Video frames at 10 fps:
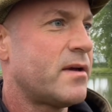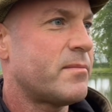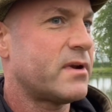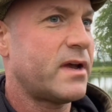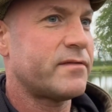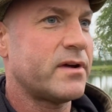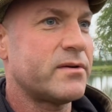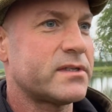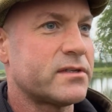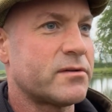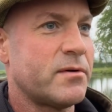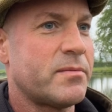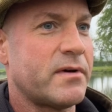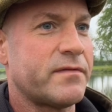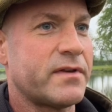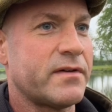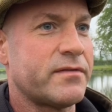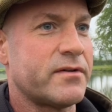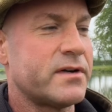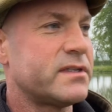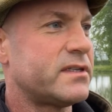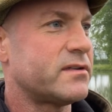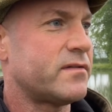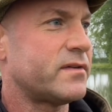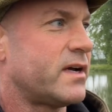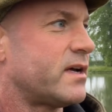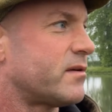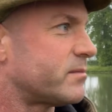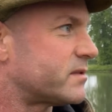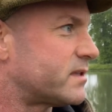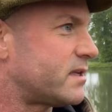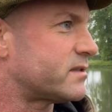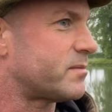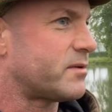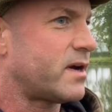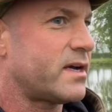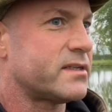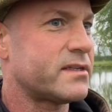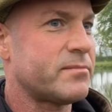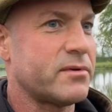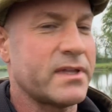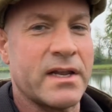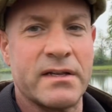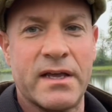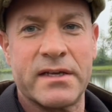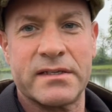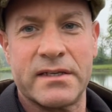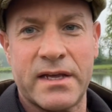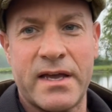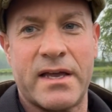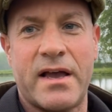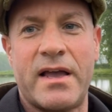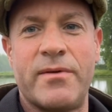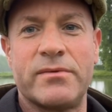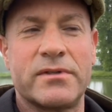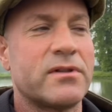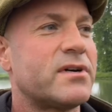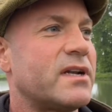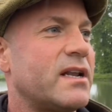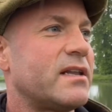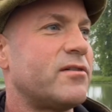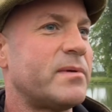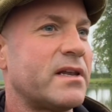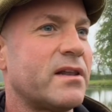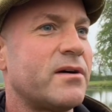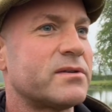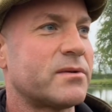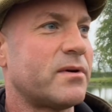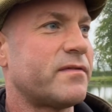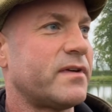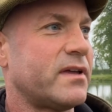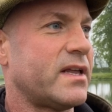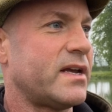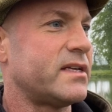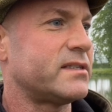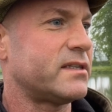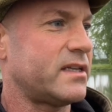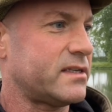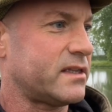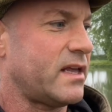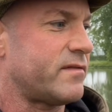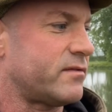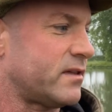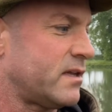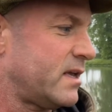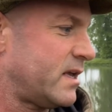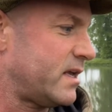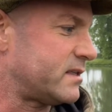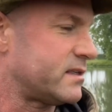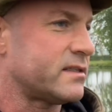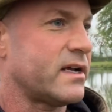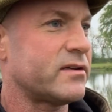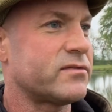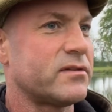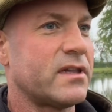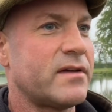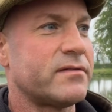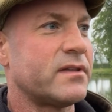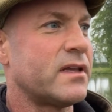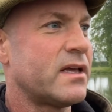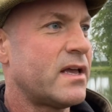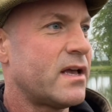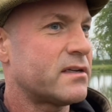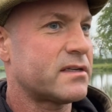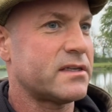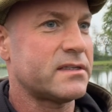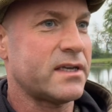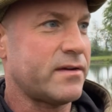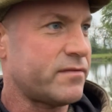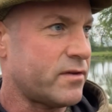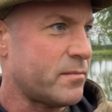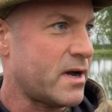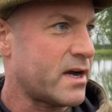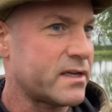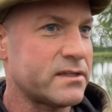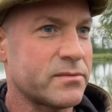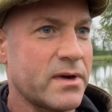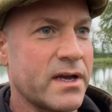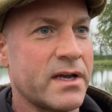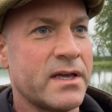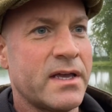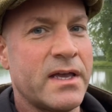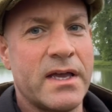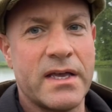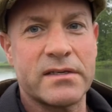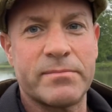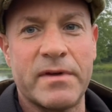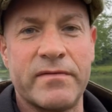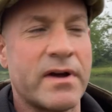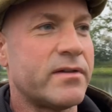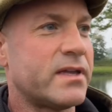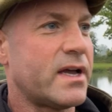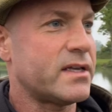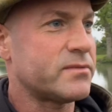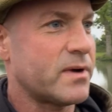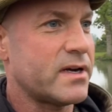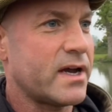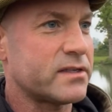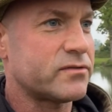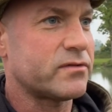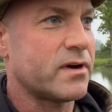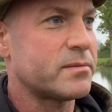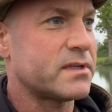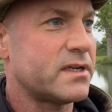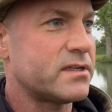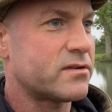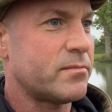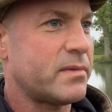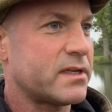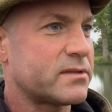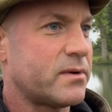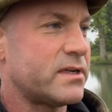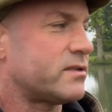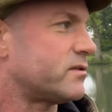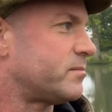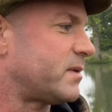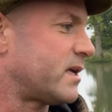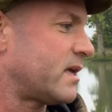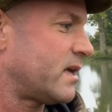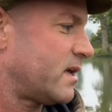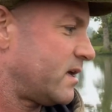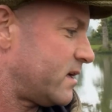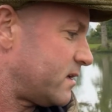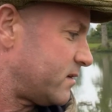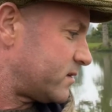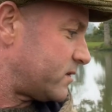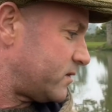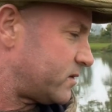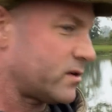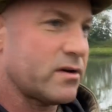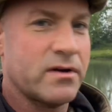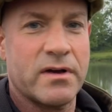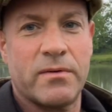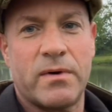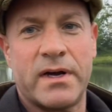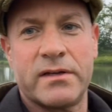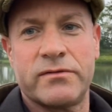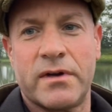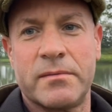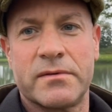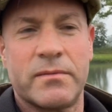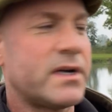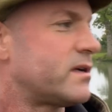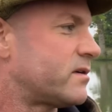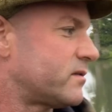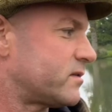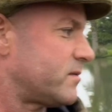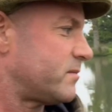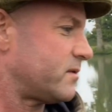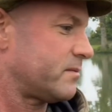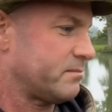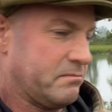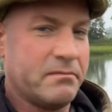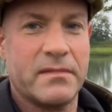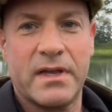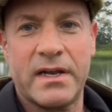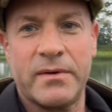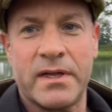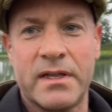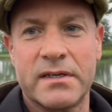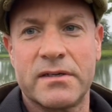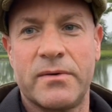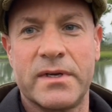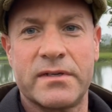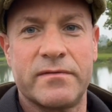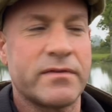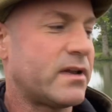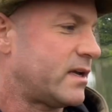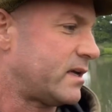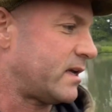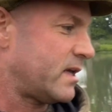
But I have noticed it's come up about 3 or 4 inches overnight. I'm dead surprised. But then yesterday it was looking a little bit low, so what I think it is, this level is its natural level. As you can see, a few markings where it's been round the edge where it has dropped, and then it's come back to where it should be. I'm not too sure why it drops and why it goes up, but anyway, that's a question for later.